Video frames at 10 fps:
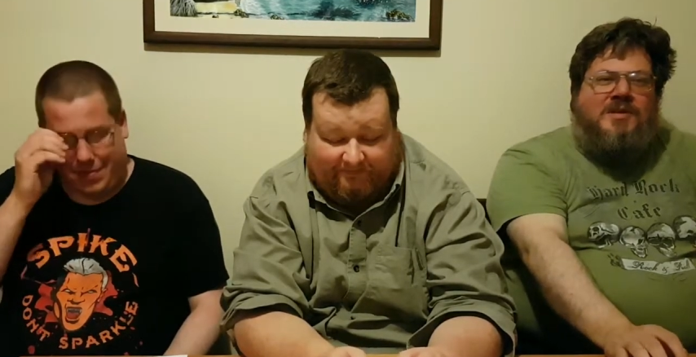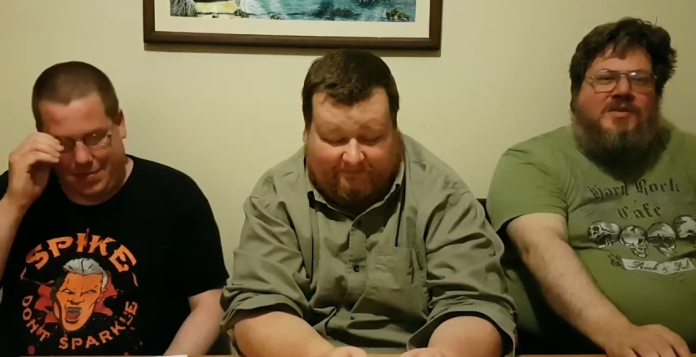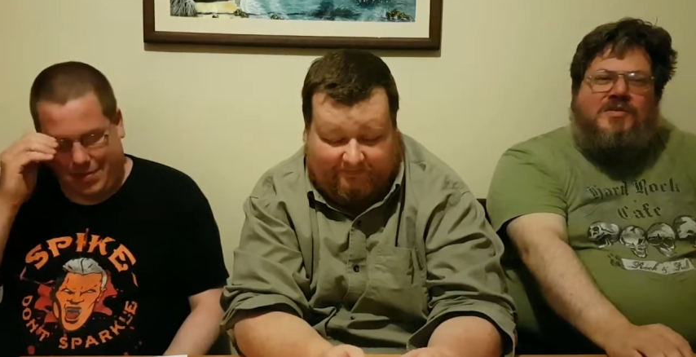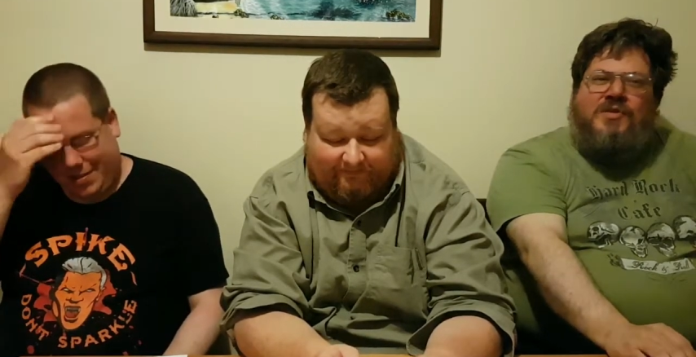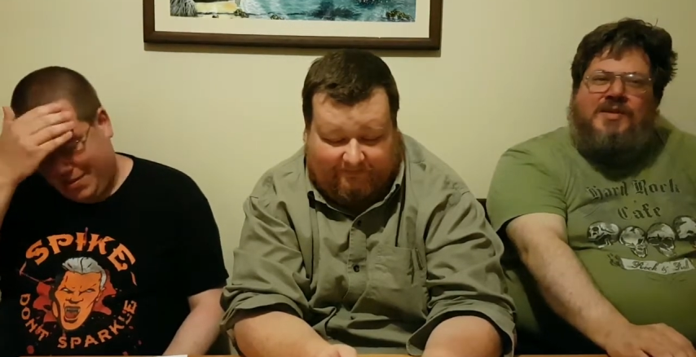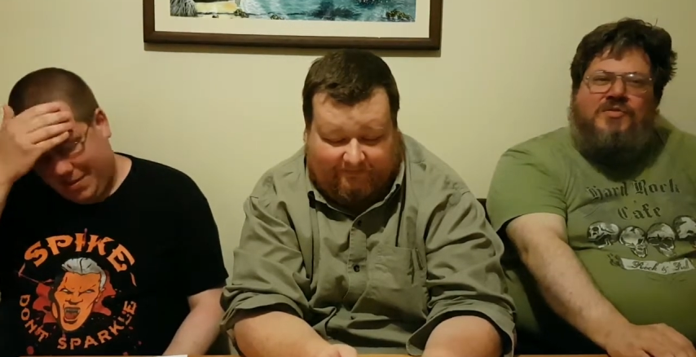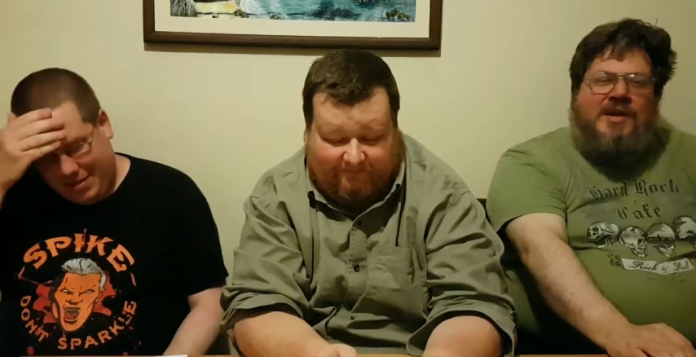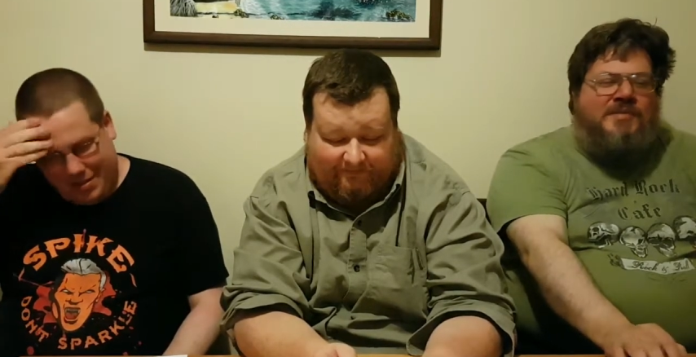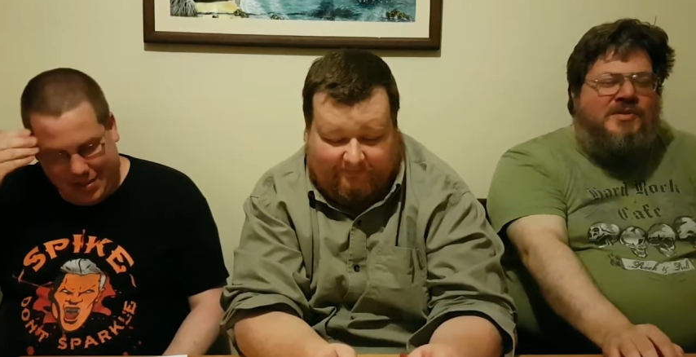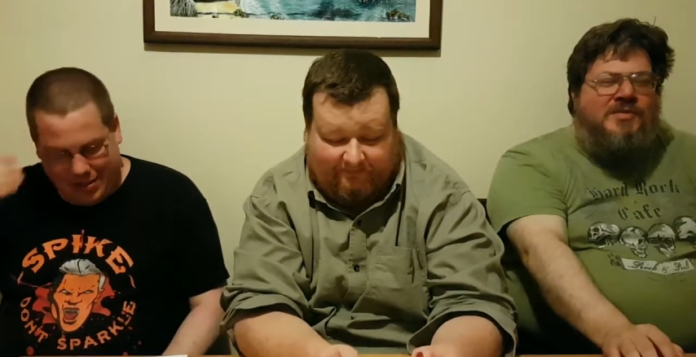Speaker 1: You try to
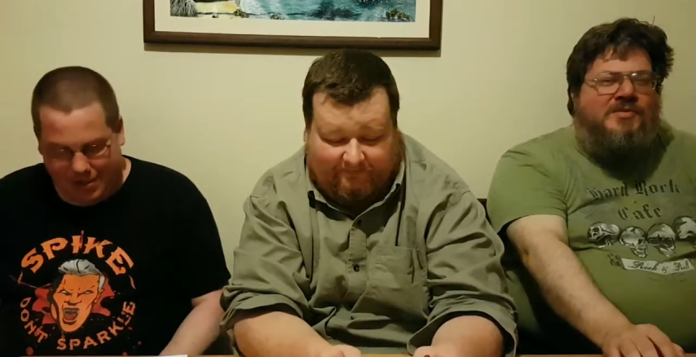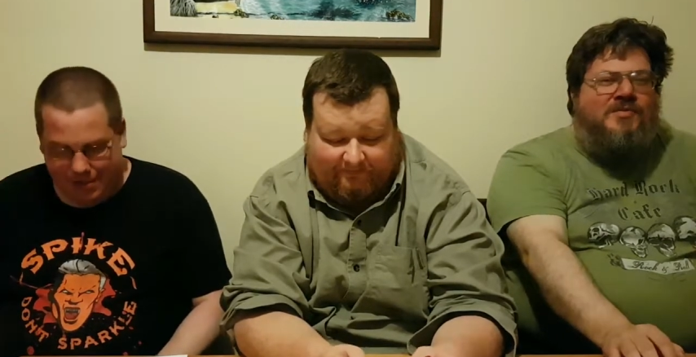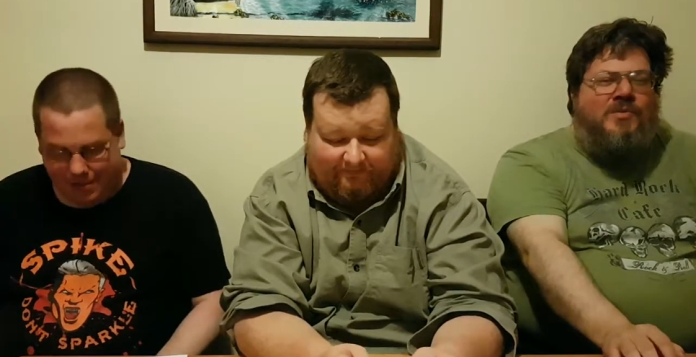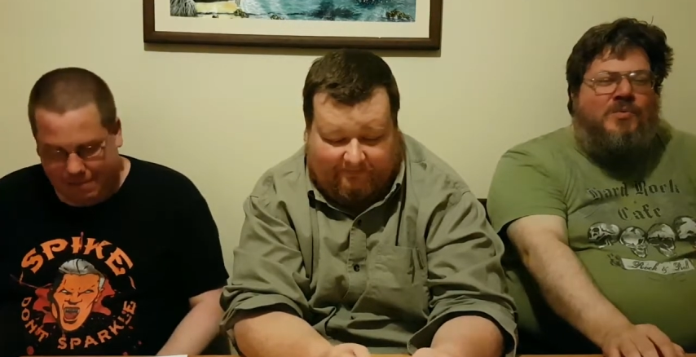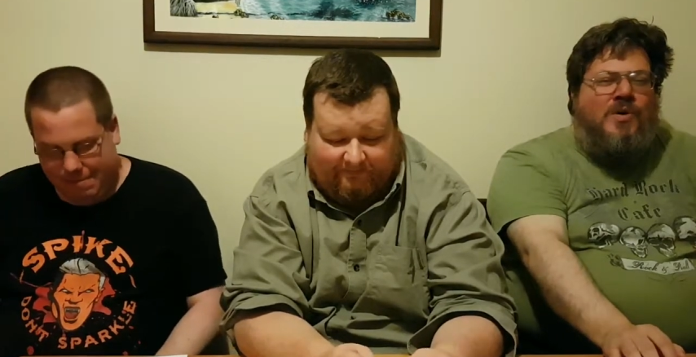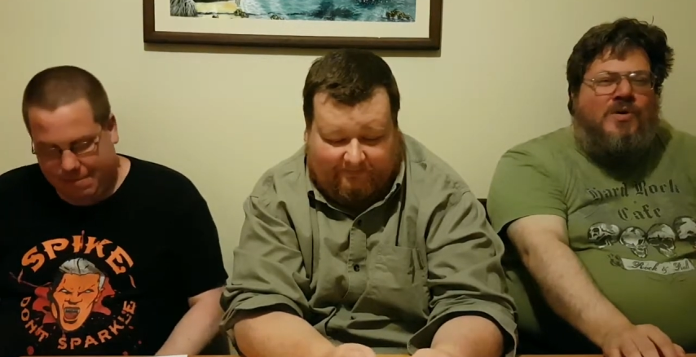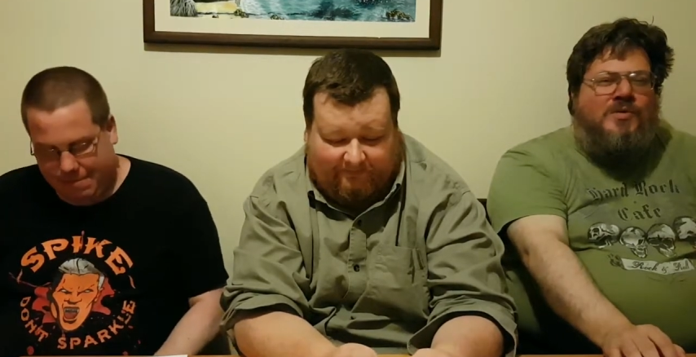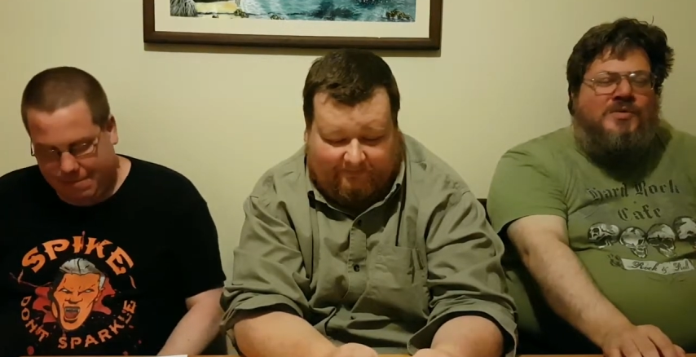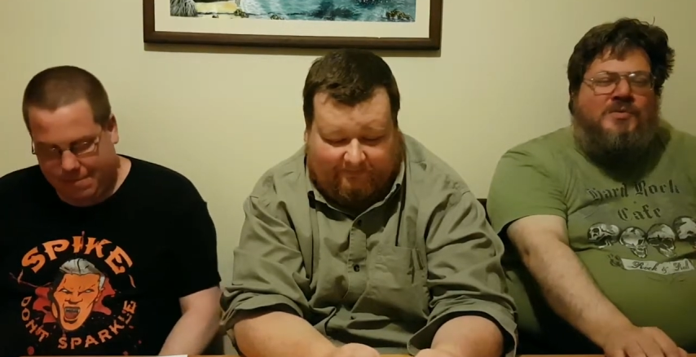drive each other into foot walls.